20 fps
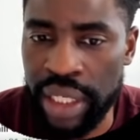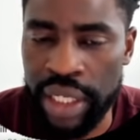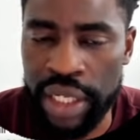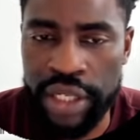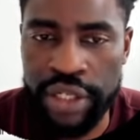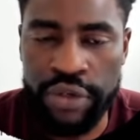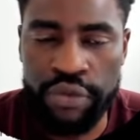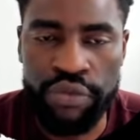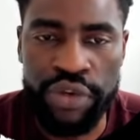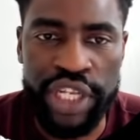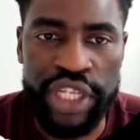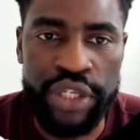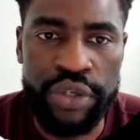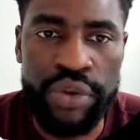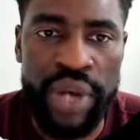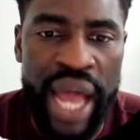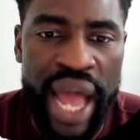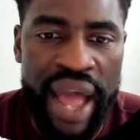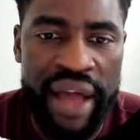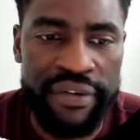is we do
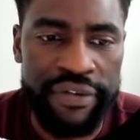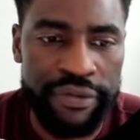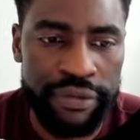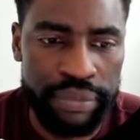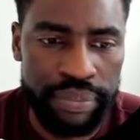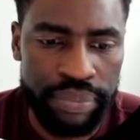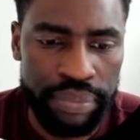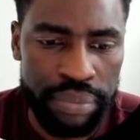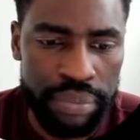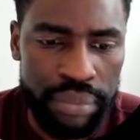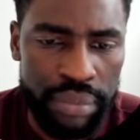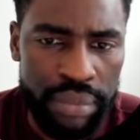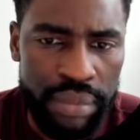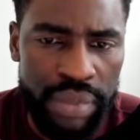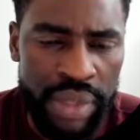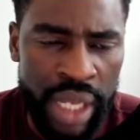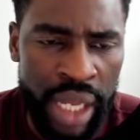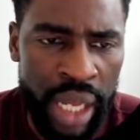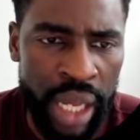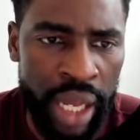have
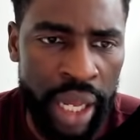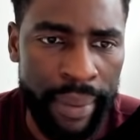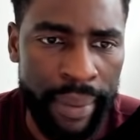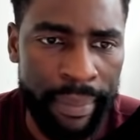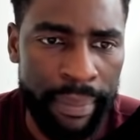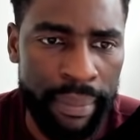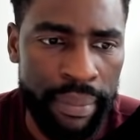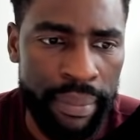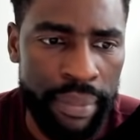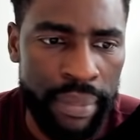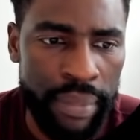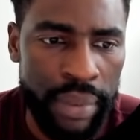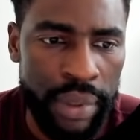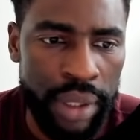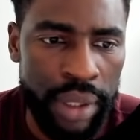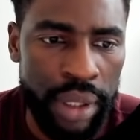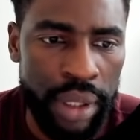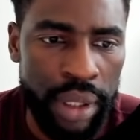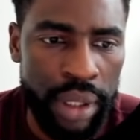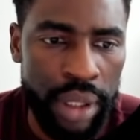um,
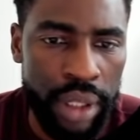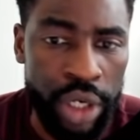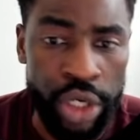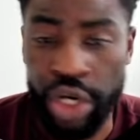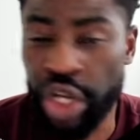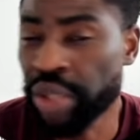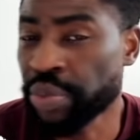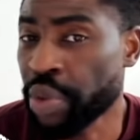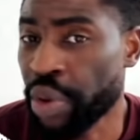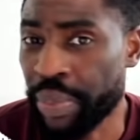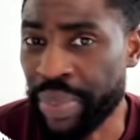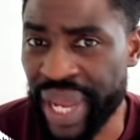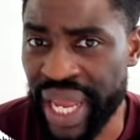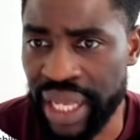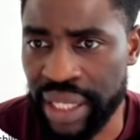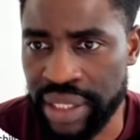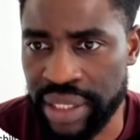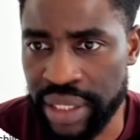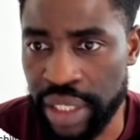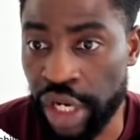a lot more
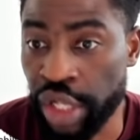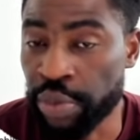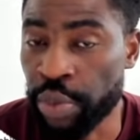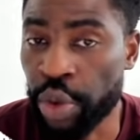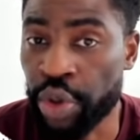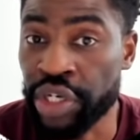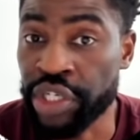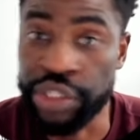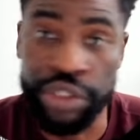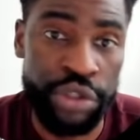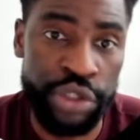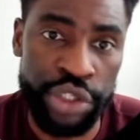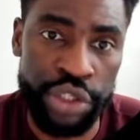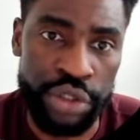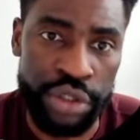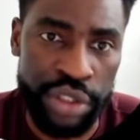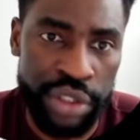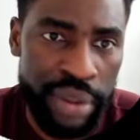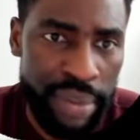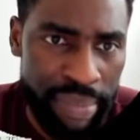banks, a lot more
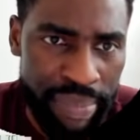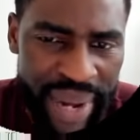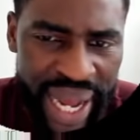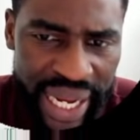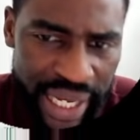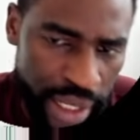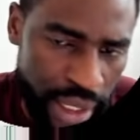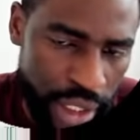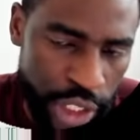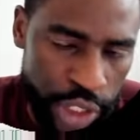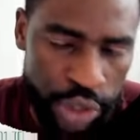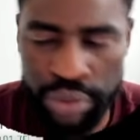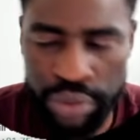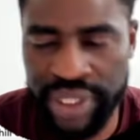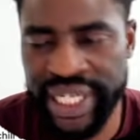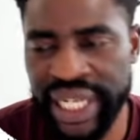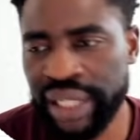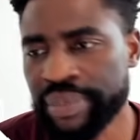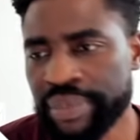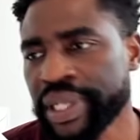institutions buying. You will
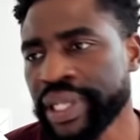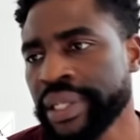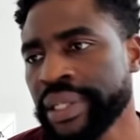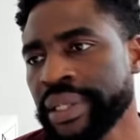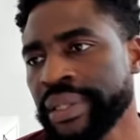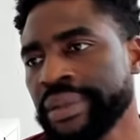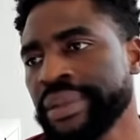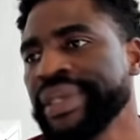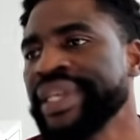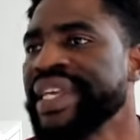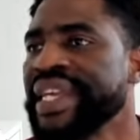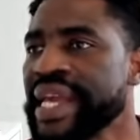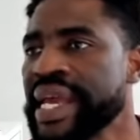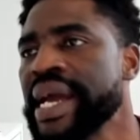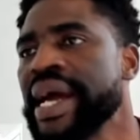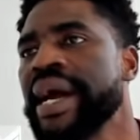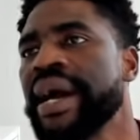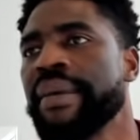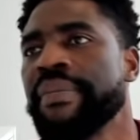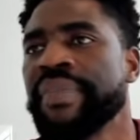tell me,
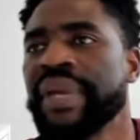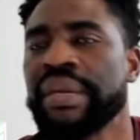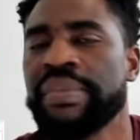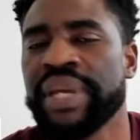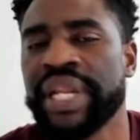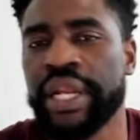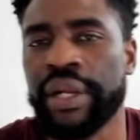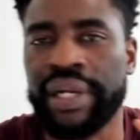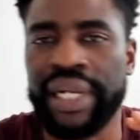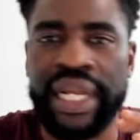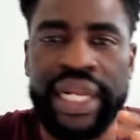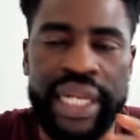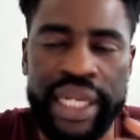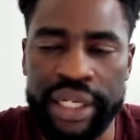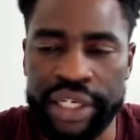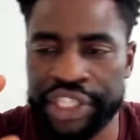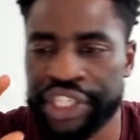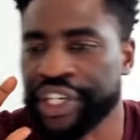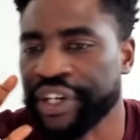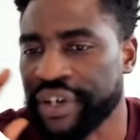yeah, maybe they are lending
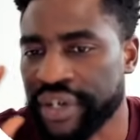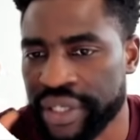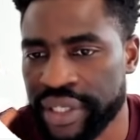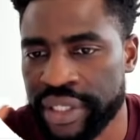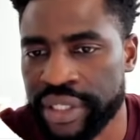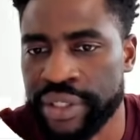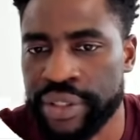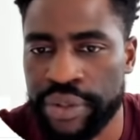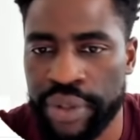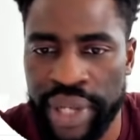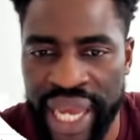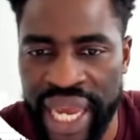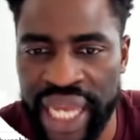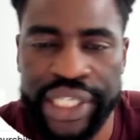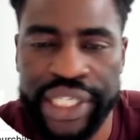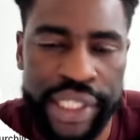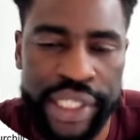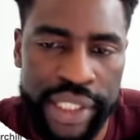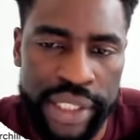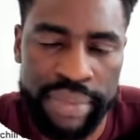the shares to the
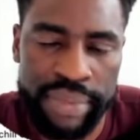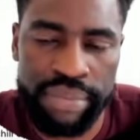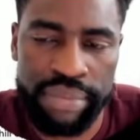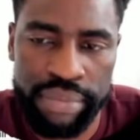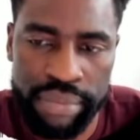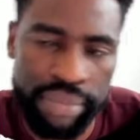hedges.